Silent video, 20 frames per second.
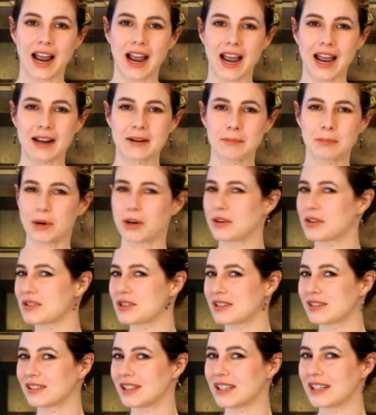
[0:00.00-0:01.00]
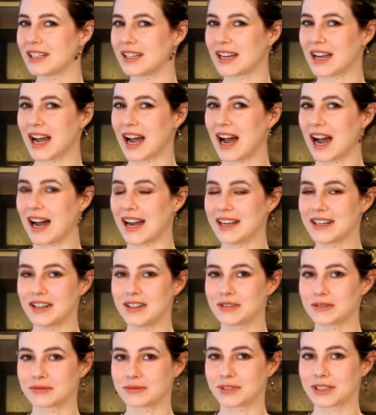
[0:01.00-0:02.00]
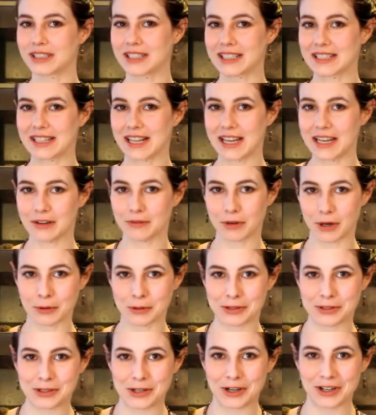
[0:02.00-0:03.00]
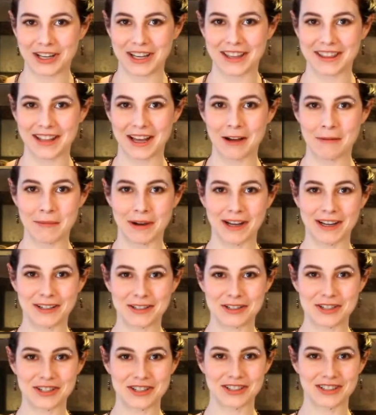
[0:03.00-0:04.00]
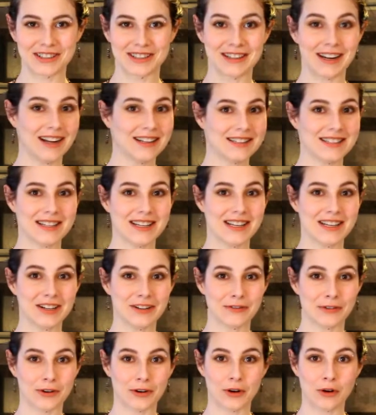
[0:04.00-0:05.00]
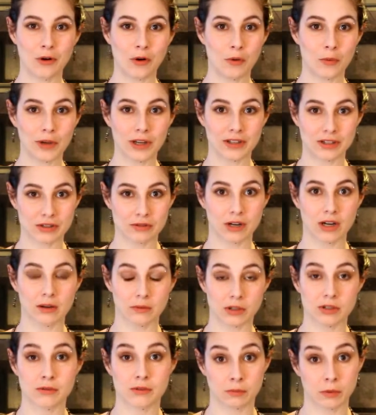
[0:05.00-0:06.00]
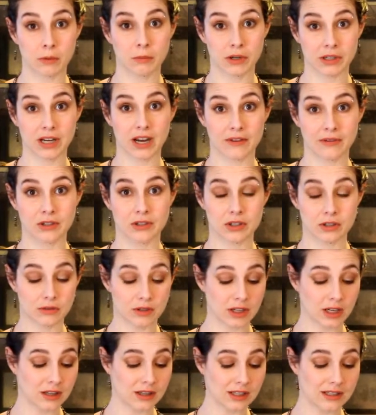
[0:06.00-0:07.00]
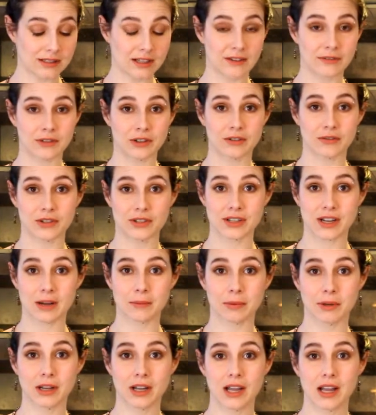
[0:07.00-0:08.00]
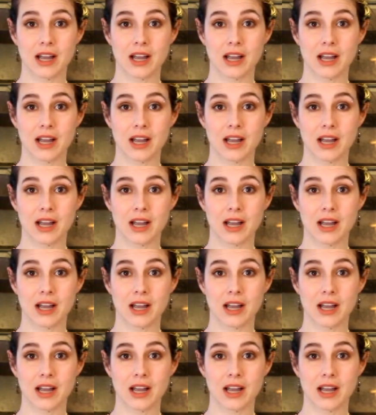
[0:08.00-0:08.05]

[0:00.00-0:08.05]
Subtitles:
And personally, I don't really like roast turkey that much. Not to eat it for a whole week straight, which is what we'd have to do to eat these leftovers up.